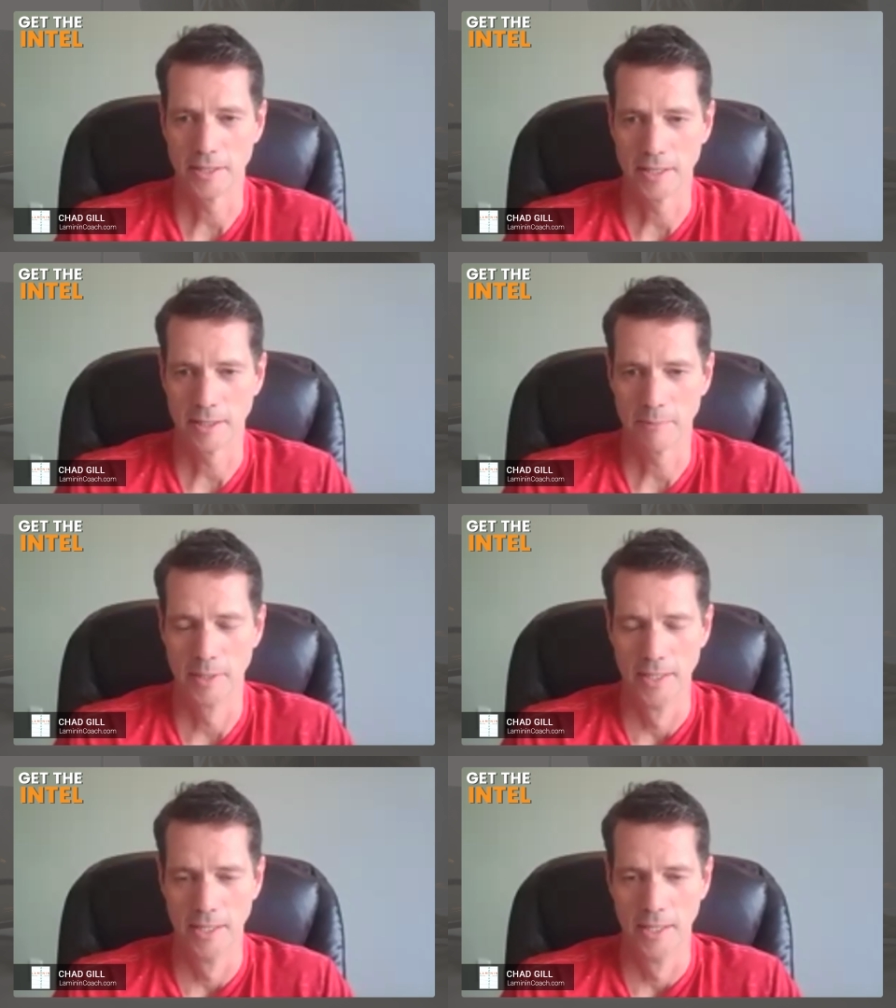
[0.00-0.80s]
Uh,
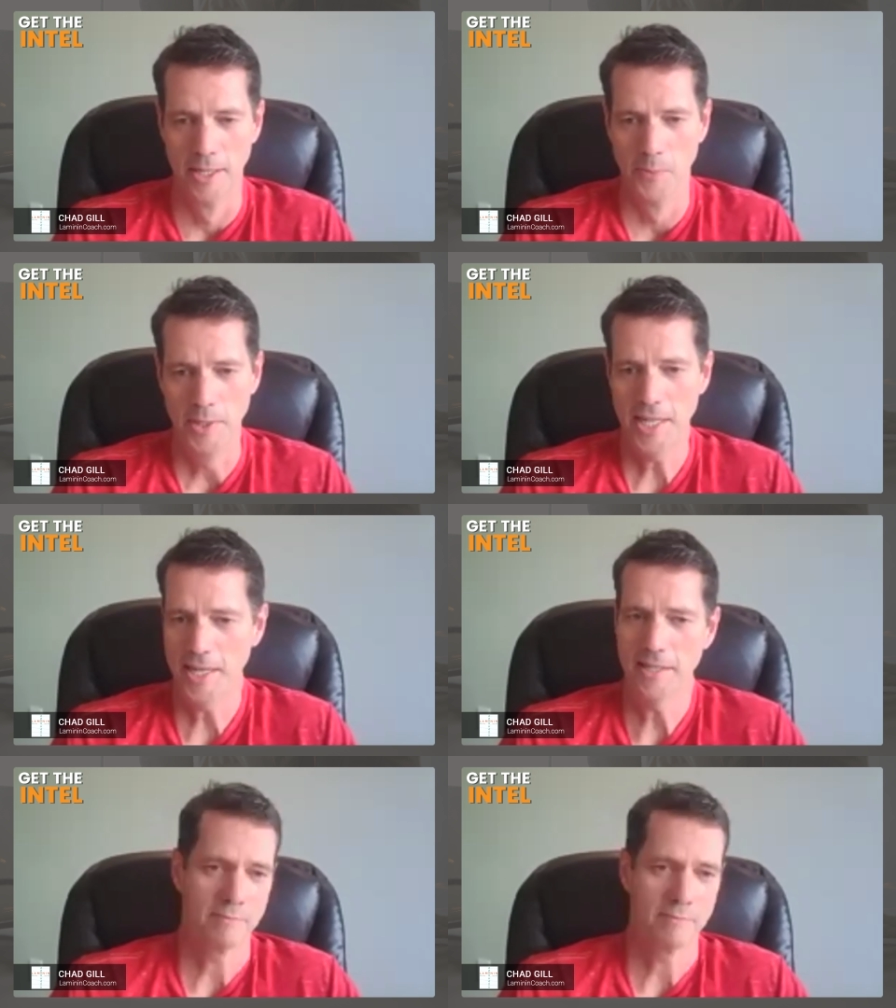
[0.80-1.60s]
we
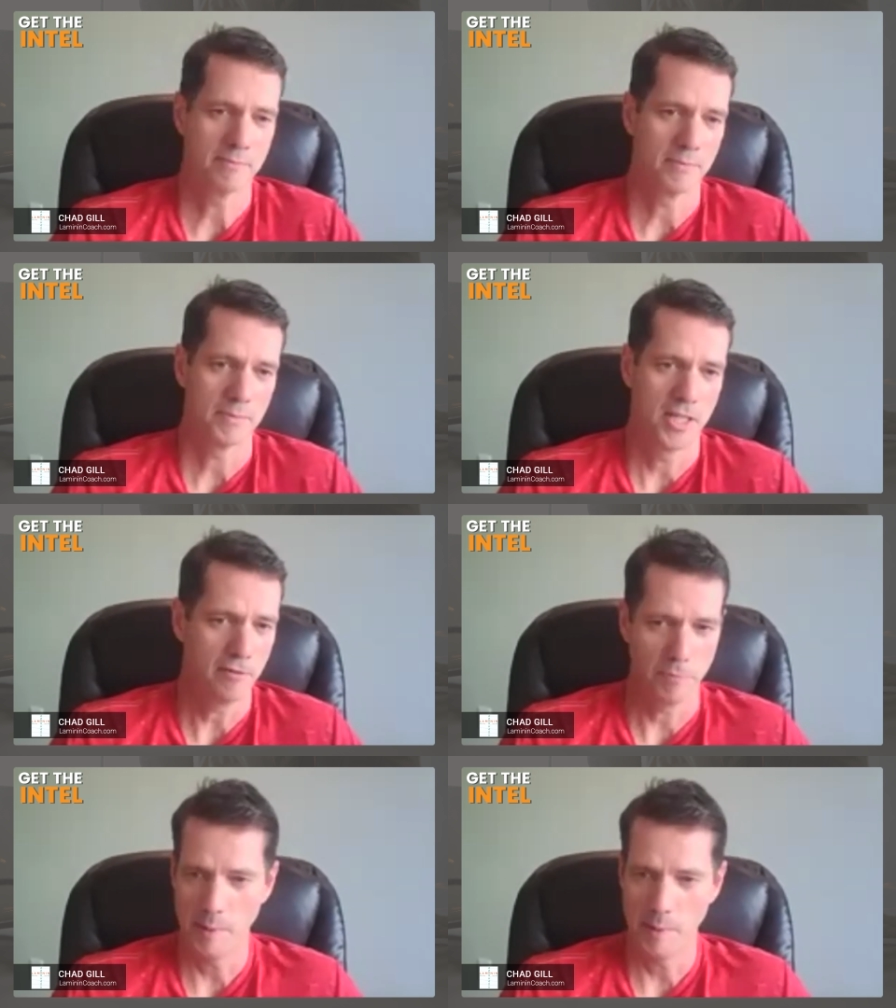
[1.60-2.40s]
can't
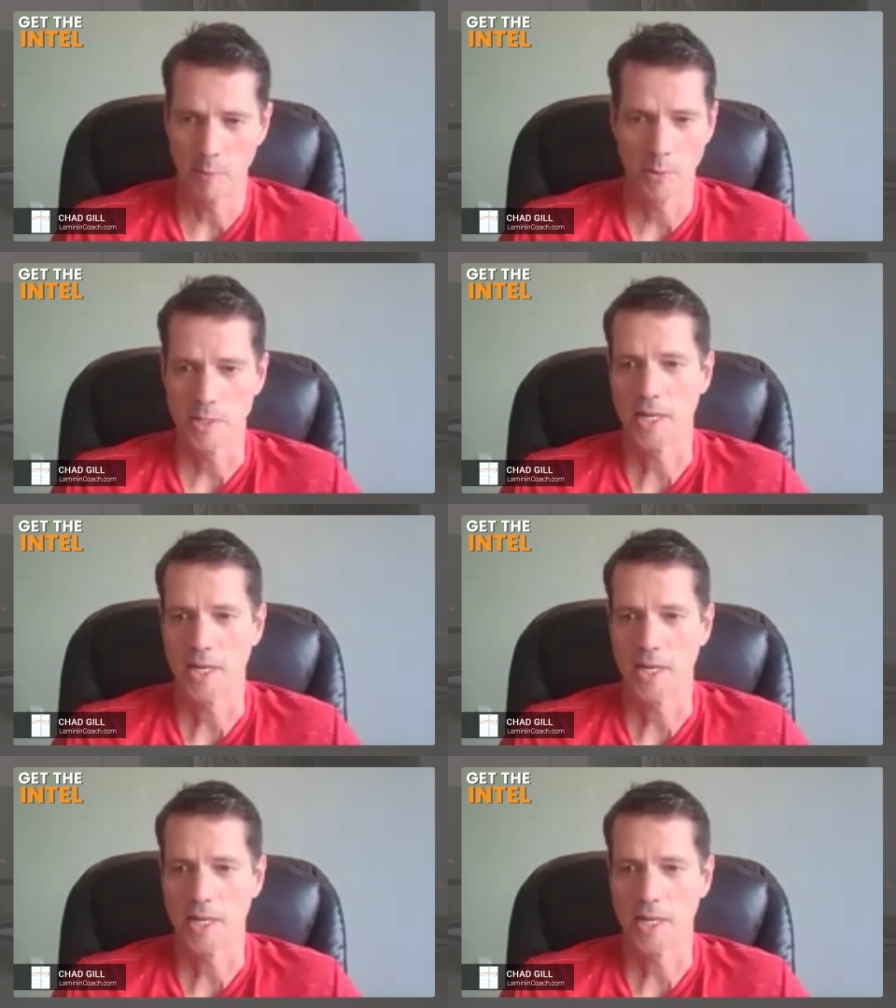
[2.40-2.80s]
give people more